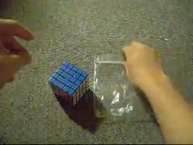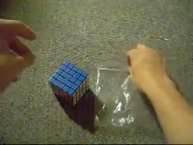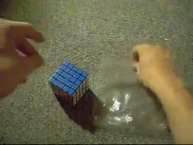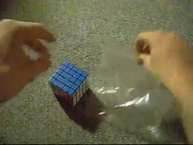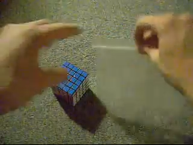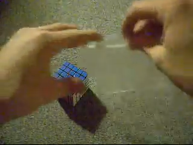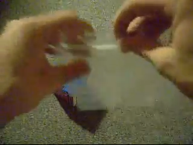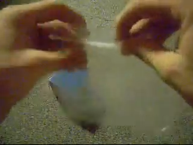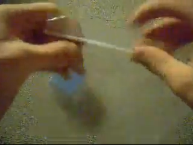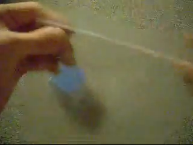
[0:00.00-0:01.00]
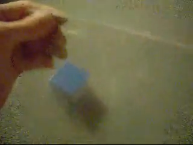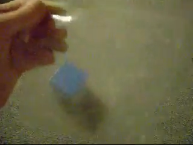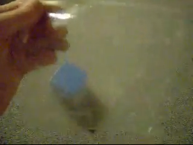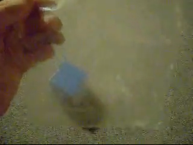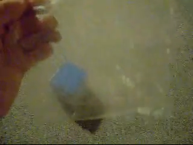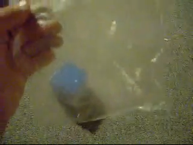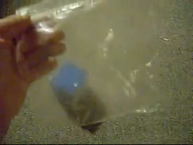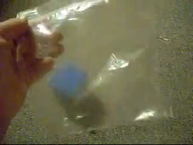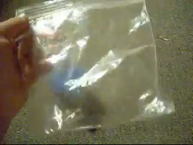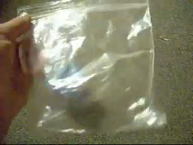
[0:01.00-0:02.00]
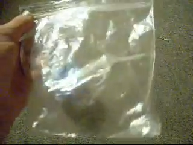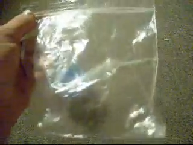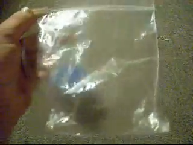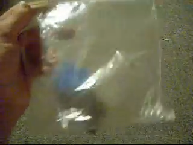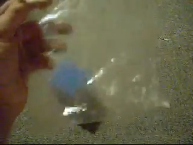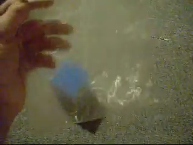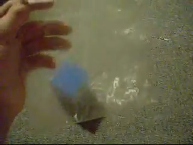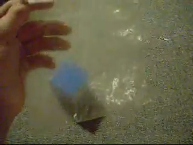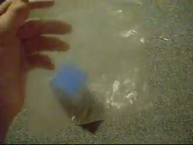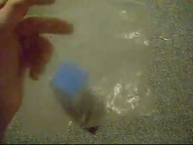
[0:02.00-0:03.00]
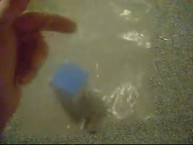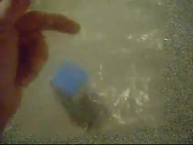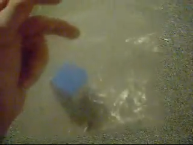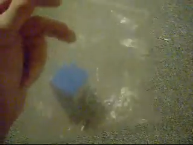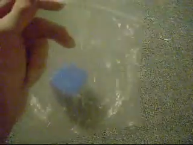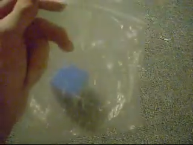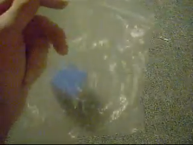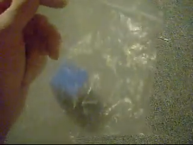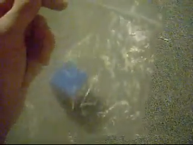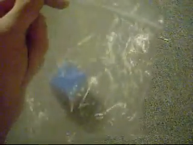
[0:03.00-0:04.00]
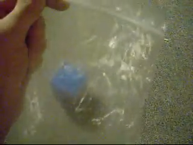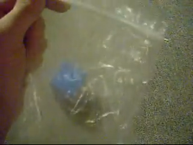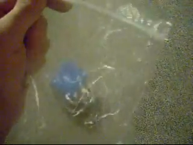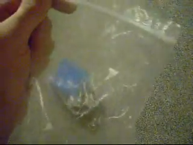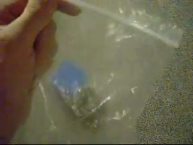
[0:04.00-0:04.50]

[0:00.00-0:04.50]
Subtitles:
Nobody's mouth can be seen.